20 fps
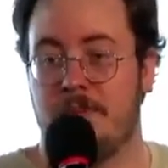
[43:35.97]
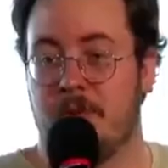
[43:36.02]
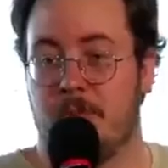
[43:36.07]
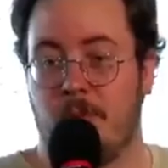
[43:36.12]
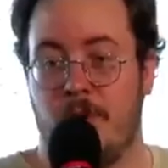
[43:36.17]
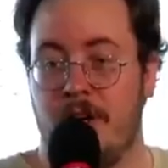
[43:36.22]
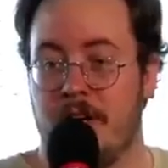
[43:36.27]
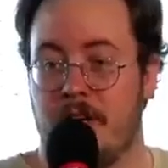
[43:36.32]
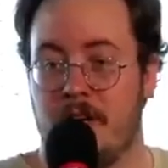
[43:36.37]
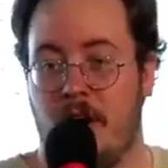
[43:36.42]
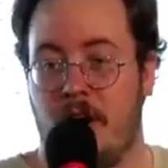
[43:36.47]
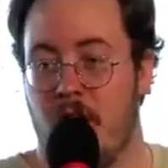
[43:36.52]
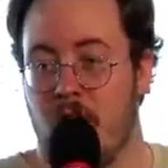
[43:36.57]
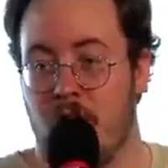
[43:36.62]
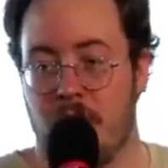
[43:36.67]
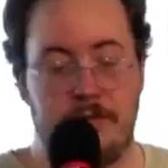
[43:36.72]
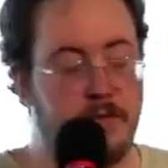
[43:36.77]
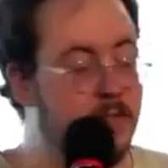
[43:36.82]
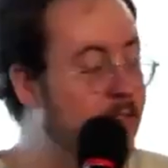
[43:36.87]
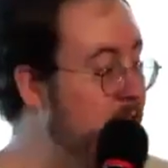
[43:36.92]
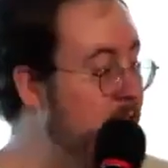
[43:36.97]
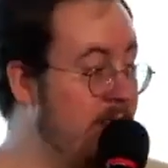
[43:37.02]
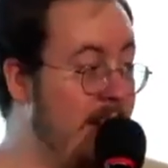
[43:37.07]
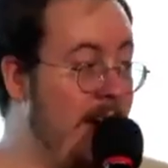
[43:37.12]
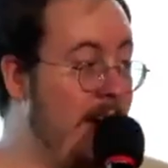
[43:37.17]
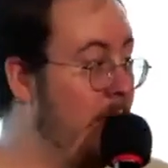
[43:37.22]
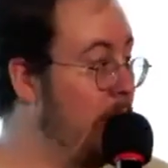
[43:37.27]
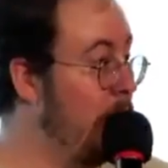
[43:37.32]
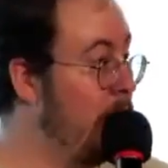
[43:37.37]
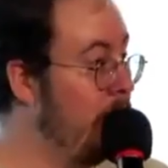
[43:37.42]
to break all of this
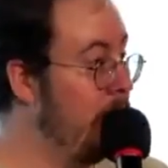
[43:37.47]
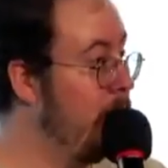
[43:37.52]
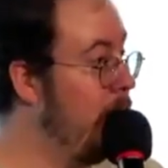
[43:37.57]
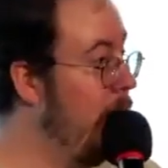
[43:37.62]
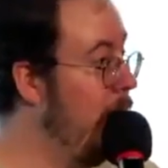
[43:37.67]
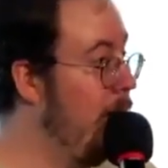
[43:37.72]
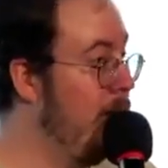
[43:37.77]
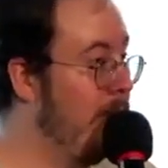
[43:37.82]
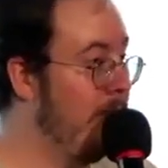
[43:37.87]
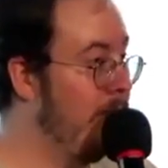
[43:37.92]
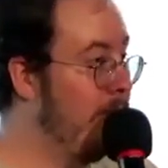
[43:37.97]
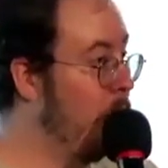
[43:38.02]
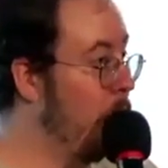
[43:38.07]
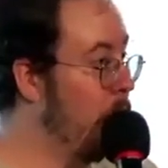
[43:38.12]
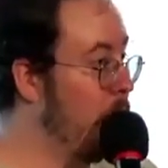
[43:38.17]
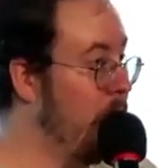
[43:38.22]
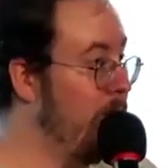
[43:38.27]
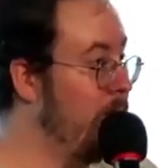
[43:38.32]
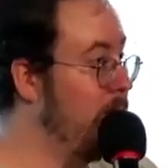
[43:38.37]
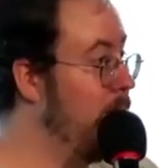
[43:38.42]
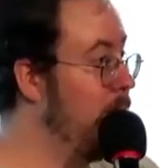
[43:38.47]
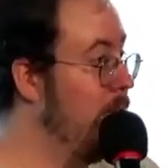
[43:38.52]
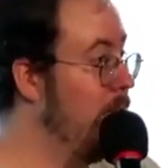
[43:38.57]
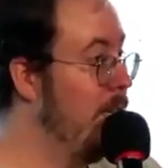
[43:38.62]
down uh, for you